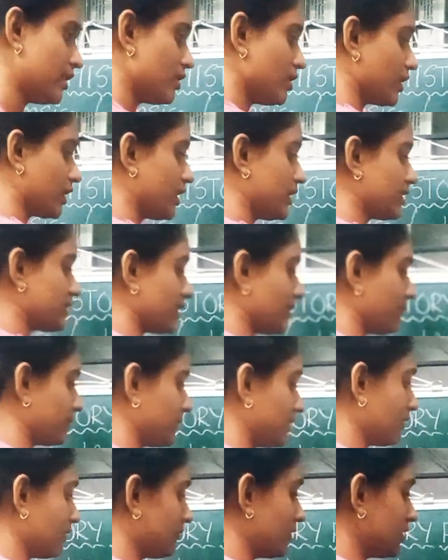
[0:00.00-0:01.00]
Okay,
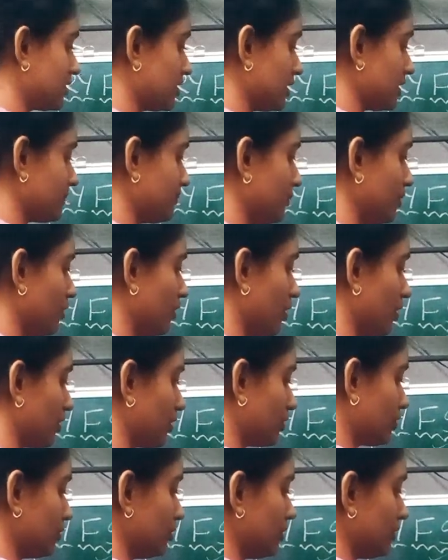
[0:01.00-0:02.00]
something which is belong
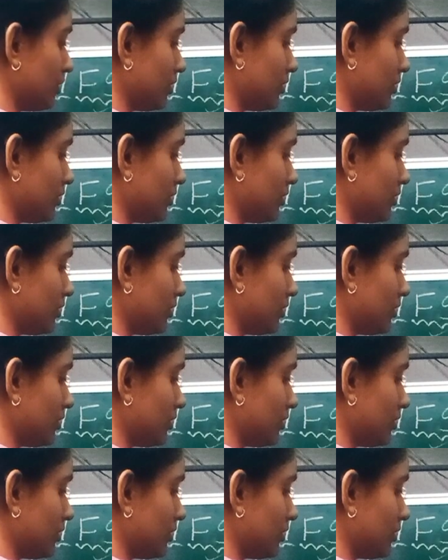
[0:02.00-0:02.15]
to